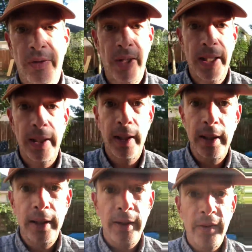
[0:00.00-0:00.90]
think
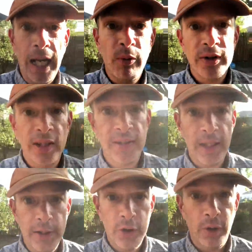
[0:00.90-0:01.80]
that was
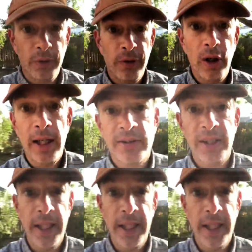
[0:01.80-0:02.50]
essential for us